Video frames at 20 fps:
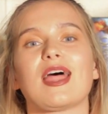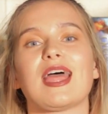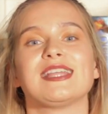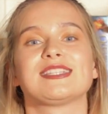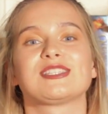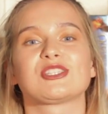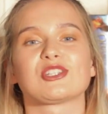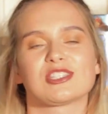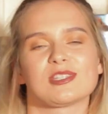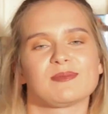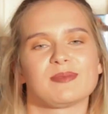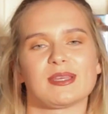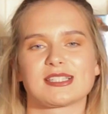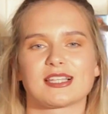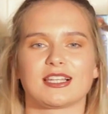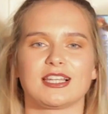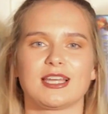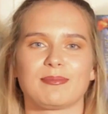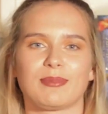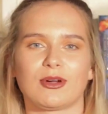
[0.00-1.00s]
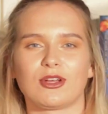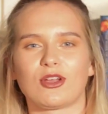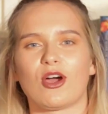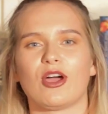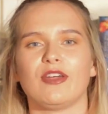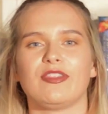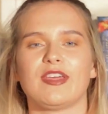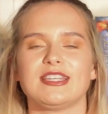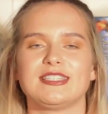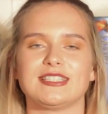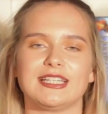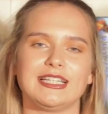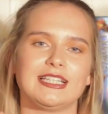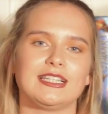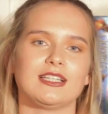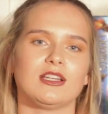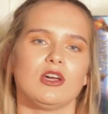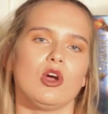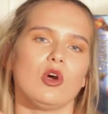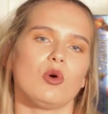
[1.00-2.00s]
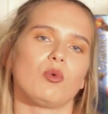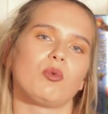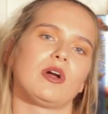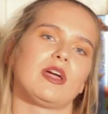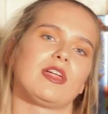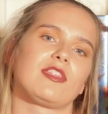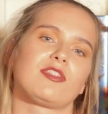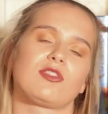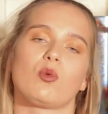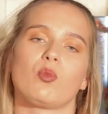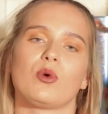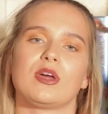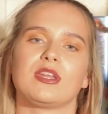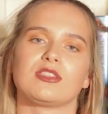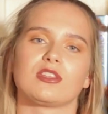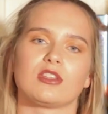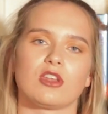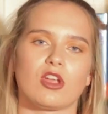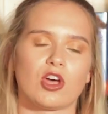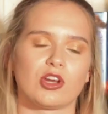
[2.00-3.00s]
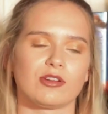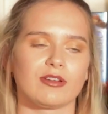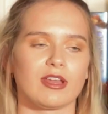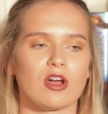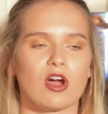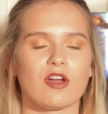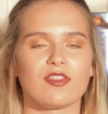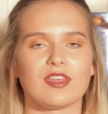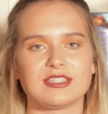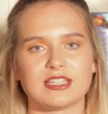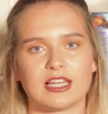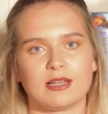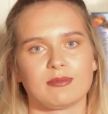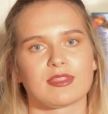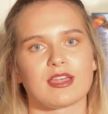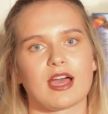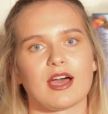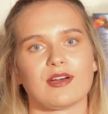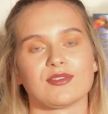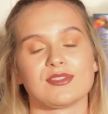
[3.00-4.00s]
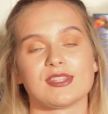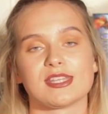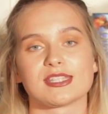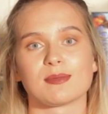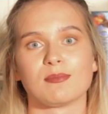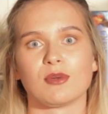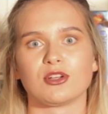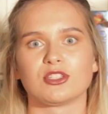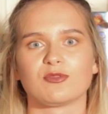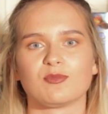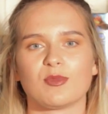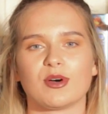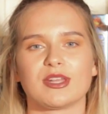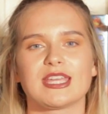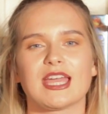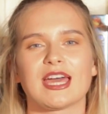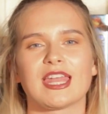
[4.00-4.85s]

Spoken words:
it's just basically about how they deal with winning the lottery and how they deal with having this amount of money,